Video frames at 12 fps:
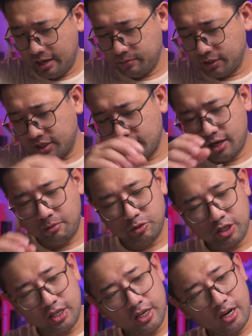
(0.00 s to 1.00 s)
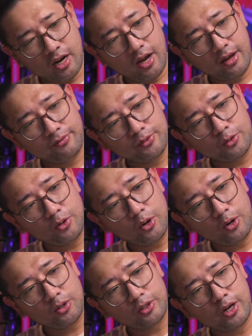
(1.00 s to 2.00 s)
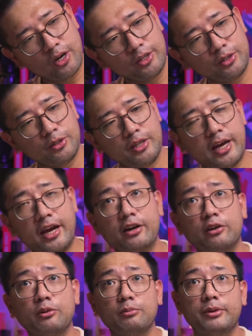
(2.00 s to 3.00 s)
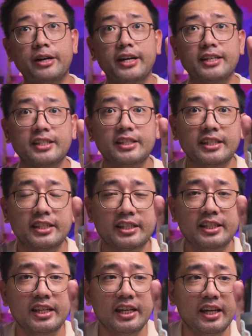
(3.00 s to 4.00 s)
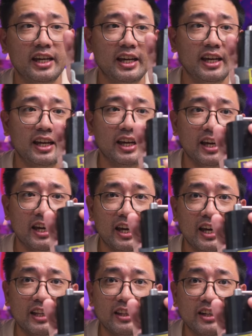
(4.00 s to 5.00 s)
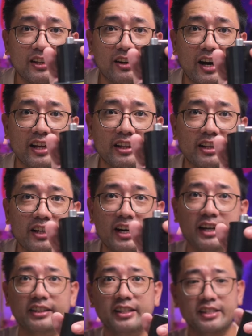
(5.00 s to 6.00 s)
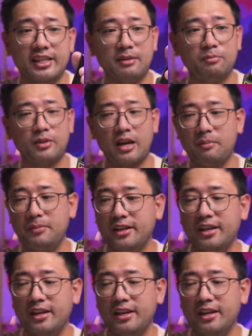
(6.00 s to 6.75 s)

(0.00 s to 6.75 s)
I'm just I'm just gonna have to hold on to the AeroPress and the grinder at the same time.